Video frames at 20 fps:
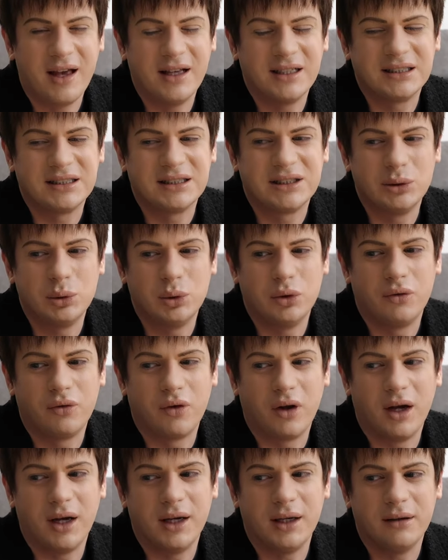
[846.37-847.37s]
It's sort of
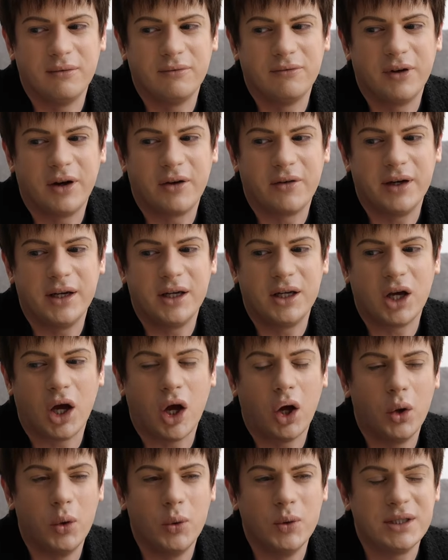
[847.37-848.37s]
like very
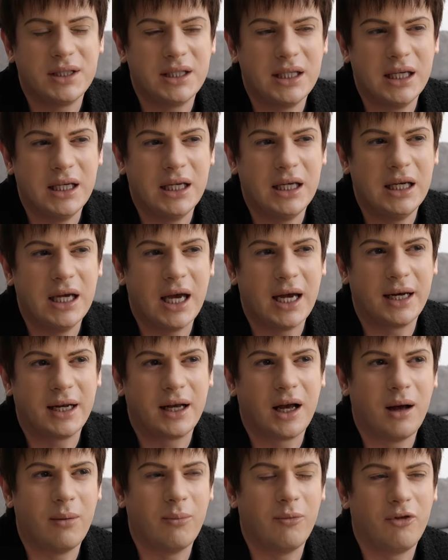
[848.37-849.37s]
cozy and
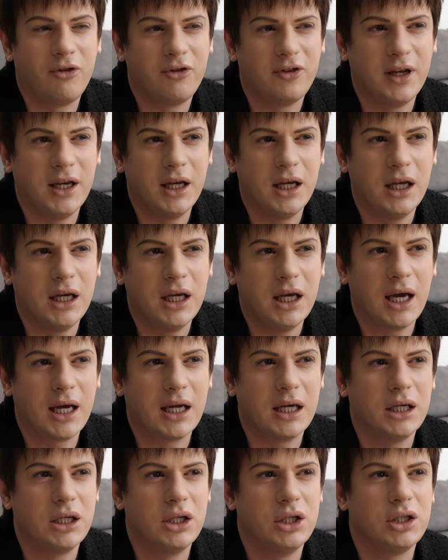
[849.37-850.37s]
comfy,
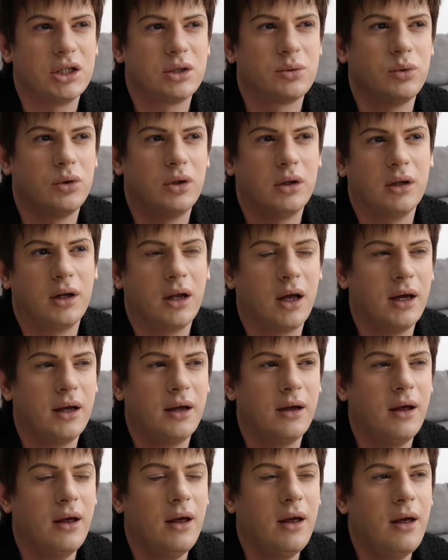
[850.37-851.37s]
and you just want to
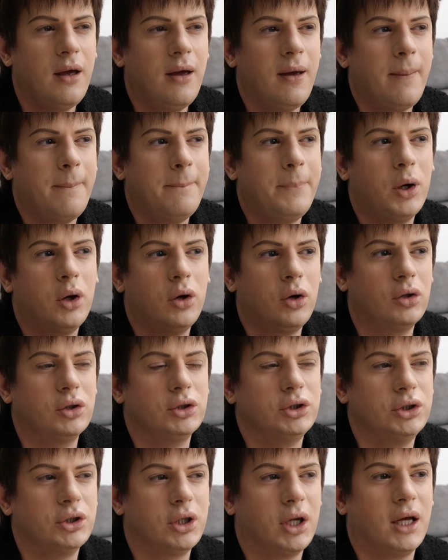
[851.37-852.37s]
like put
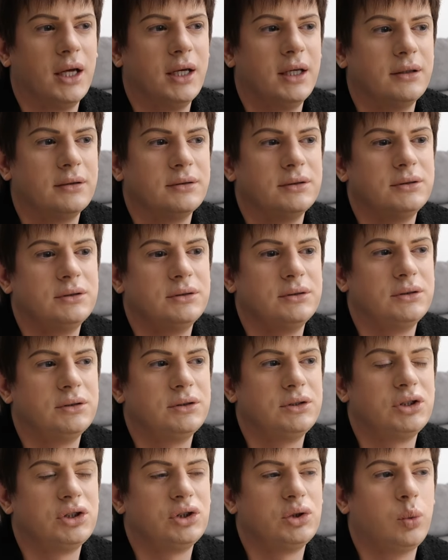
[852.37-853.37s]
on your like
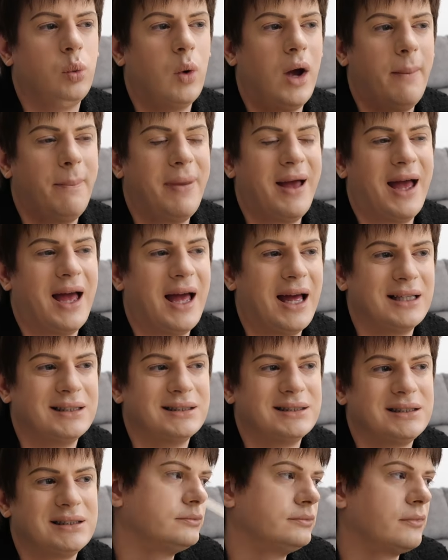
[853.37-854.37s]

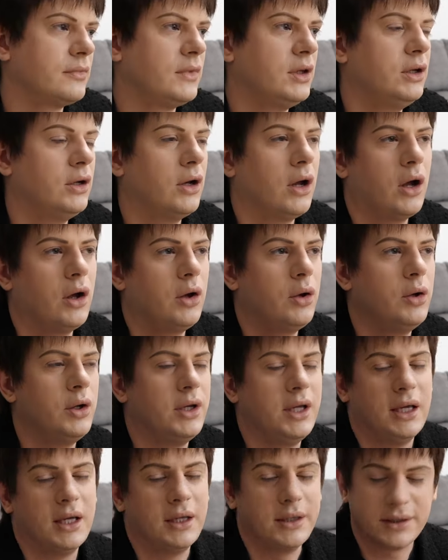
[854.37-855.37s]
sweatpants, you know, a
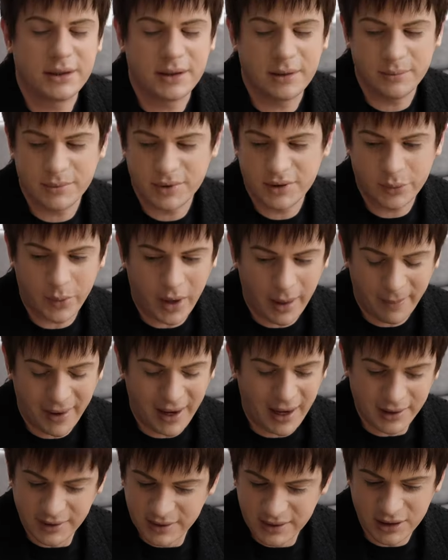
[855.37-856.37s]
hoodie and some
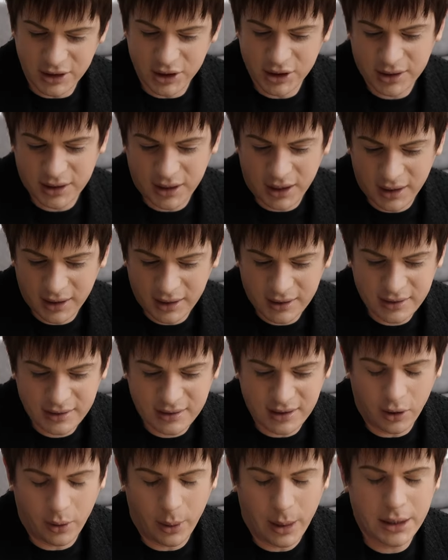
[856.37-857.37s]
sweatpants, and just like
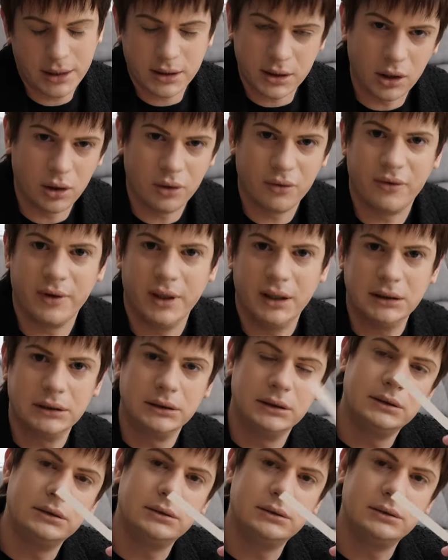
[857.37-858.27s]
sit on the sofa,